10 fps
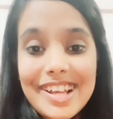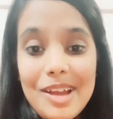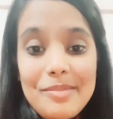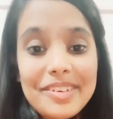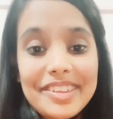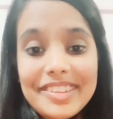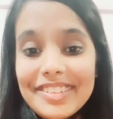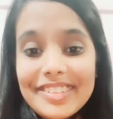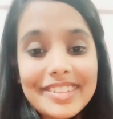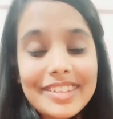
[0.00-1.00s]
I
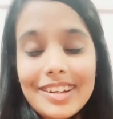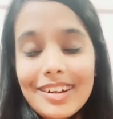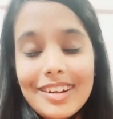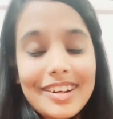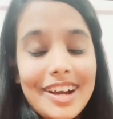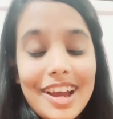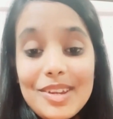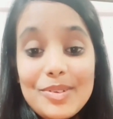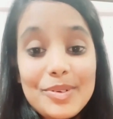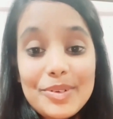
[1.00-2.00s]
mean,
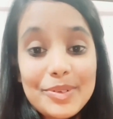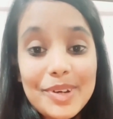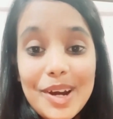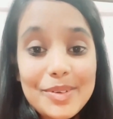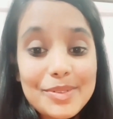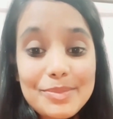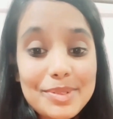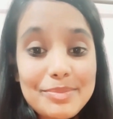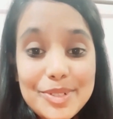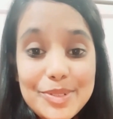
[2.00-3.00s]
I don't know how you
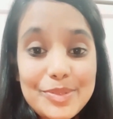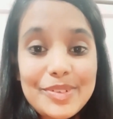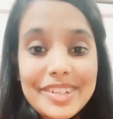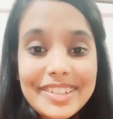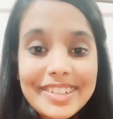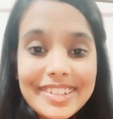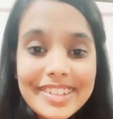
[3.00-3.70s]
people do it.